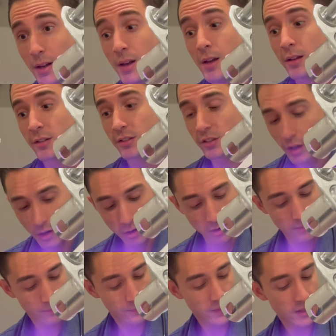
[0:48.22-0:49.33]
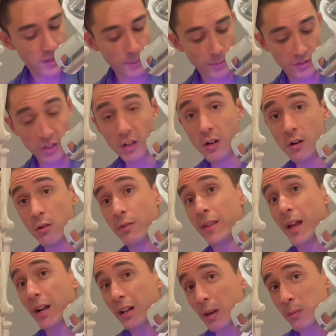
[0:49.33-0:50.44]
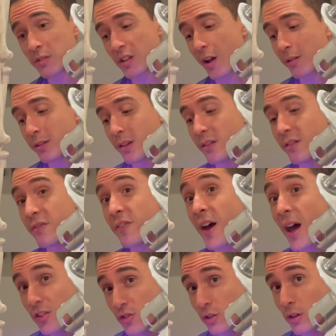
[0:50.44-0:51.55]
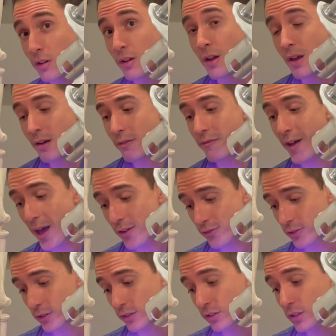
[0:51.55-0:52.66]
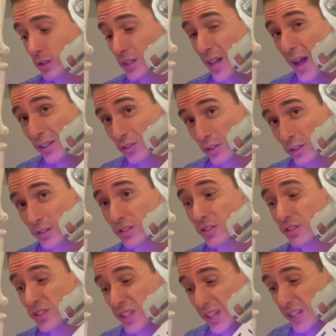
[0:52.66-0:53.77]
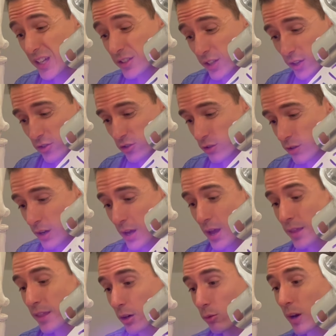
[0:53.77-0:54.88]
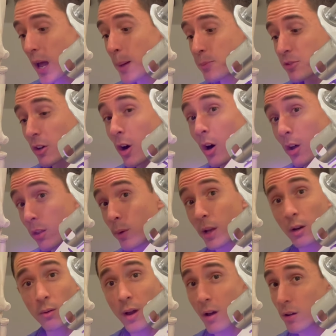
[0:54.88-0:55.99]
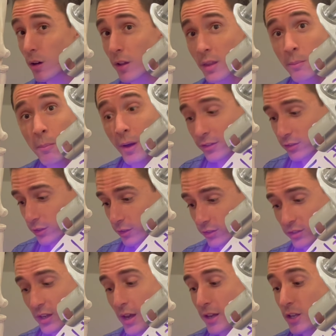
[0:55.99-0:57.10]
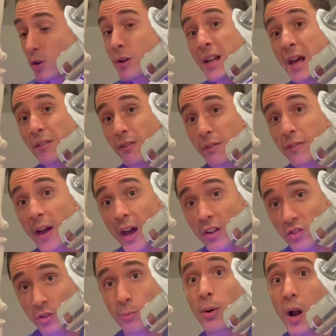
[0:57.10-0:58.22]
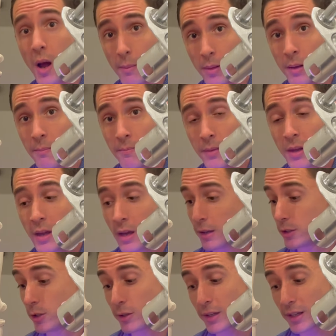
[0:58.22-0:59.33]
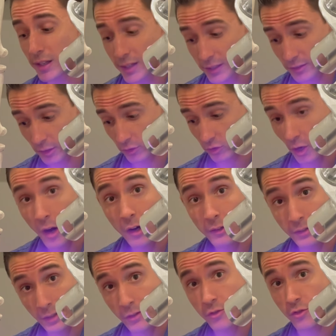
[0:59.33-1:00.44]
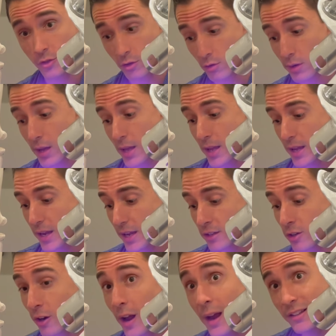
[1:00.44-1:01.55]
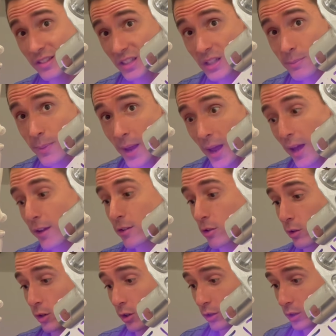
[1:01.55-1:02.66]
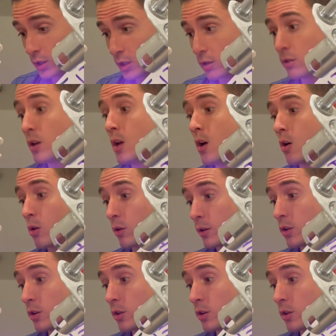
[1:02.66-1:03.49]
So number two, that comes down to the fascia. Fascia is collagenous, sticky tissue that wraps all the way around all the muscles. You can have a fascia problem due to adhesive scar tissue in your IT band or your glute or your